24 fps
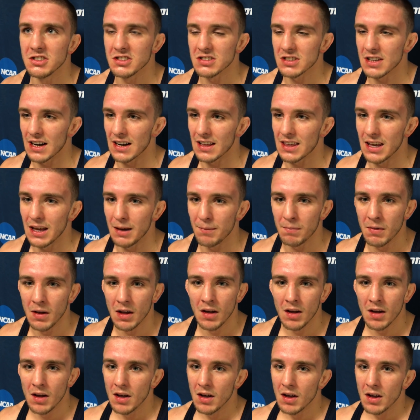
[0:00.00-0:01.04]
You just got to
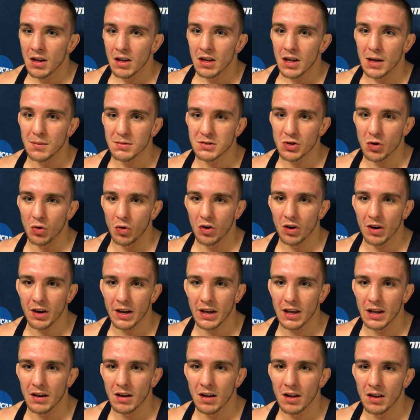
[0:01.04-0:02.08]
keep
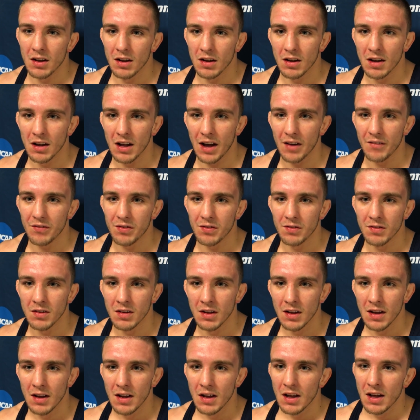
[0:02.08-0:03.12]
scoring and
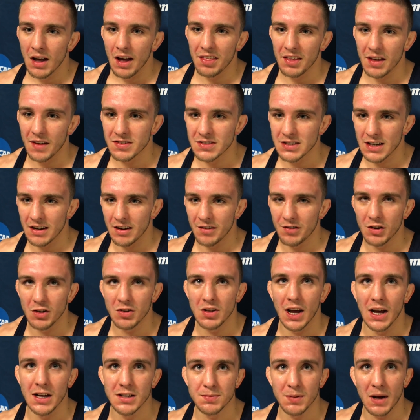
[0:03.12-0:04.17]
I think I've said it a few
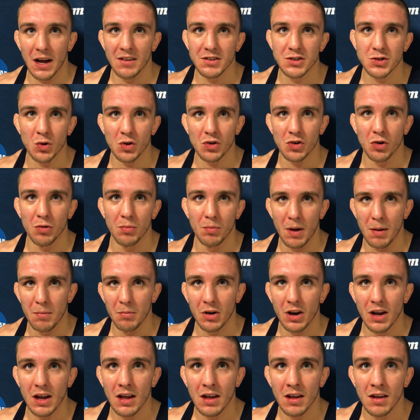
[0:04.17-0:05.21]
times, but have short-term
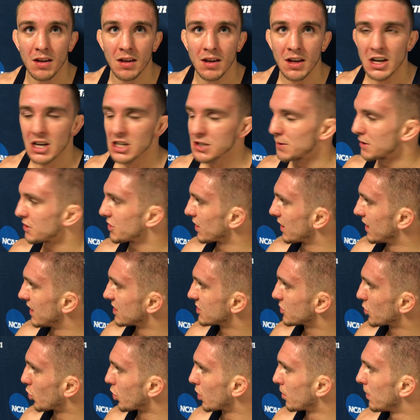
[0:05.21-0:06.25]
memory, especially in
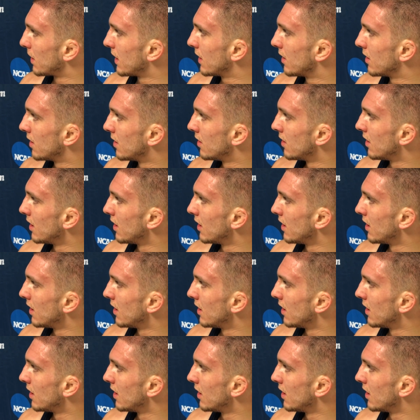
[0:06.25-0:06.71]
this tournament.